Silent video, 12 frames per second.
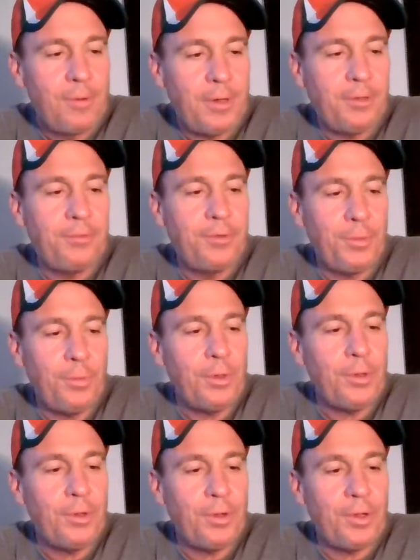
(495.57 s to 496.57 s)
you're
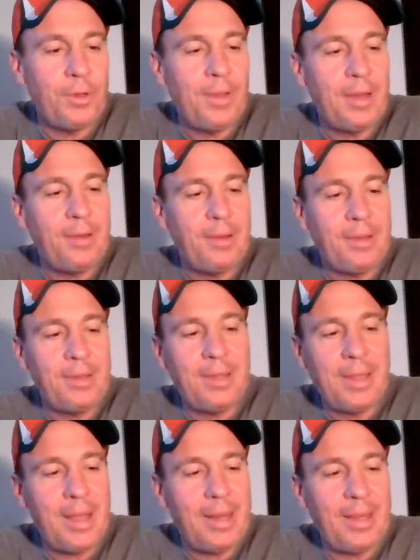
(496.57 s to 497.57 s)
doing good. Then you
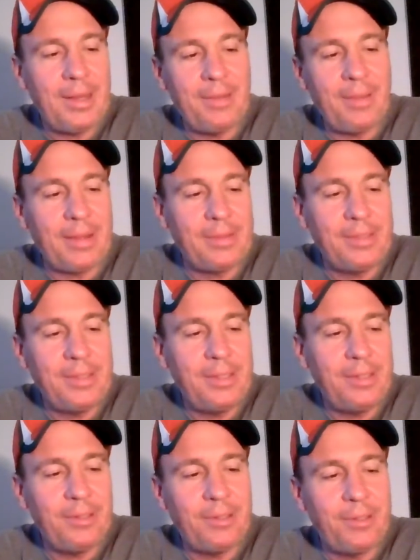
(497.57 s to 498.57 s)
kind of get into that
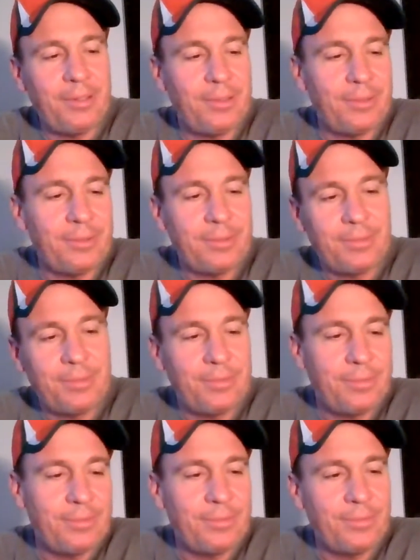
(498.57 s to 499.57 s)
tier
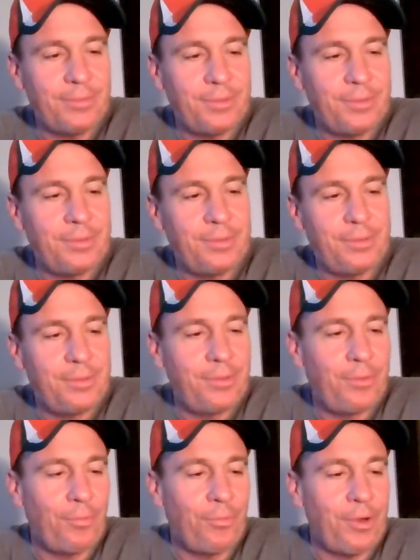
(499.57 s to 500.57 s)

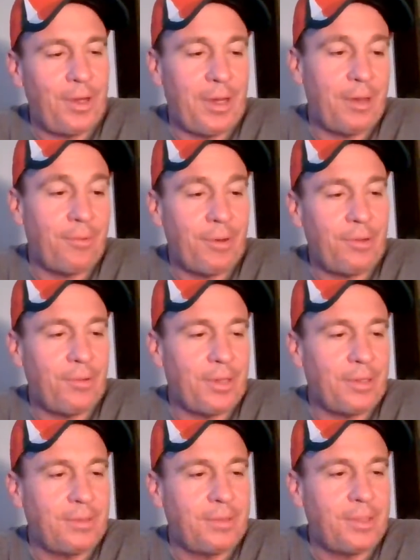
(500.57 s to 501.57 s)
3,
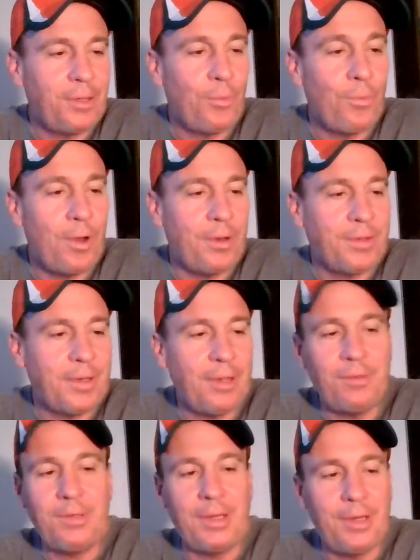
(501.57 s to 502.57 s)
really. Tier 1 is
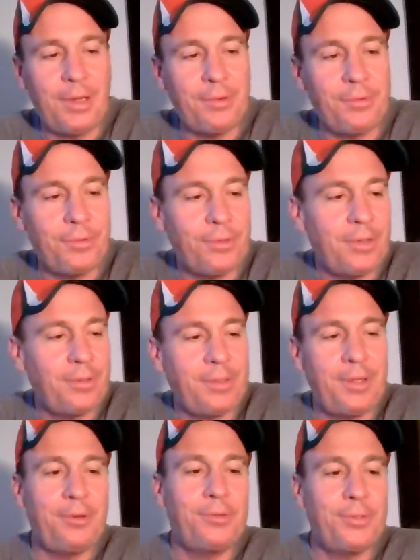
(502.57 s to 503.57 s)
Kelce and Andrews. And
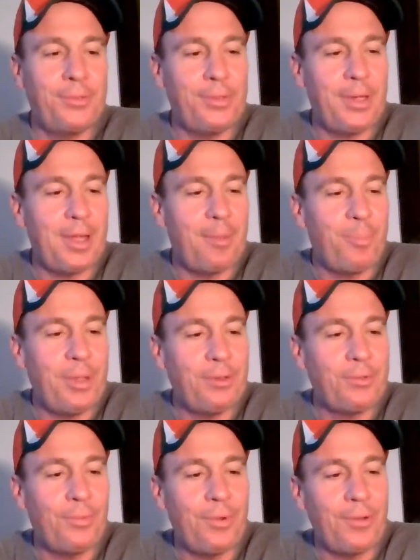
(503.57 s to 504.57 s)
tier 2, you got
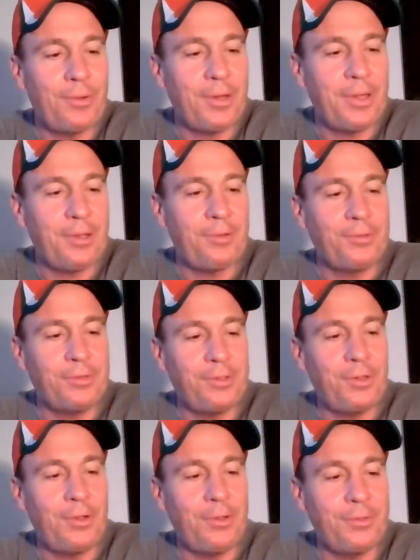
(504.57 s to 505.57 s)
Pitts, Waller, Kittle,
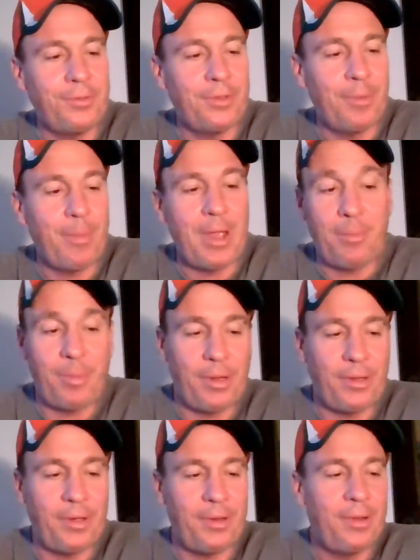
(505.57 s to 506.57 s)
Schultz, in my
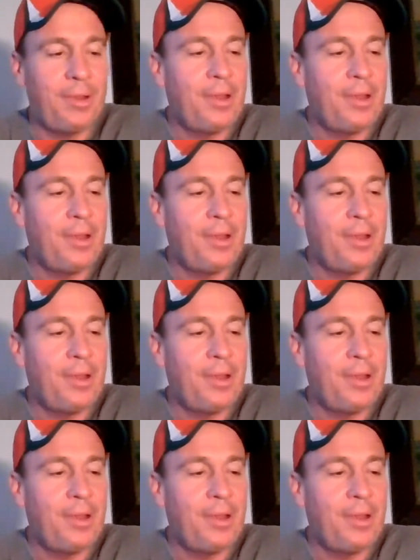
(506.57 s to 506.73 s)
opinion.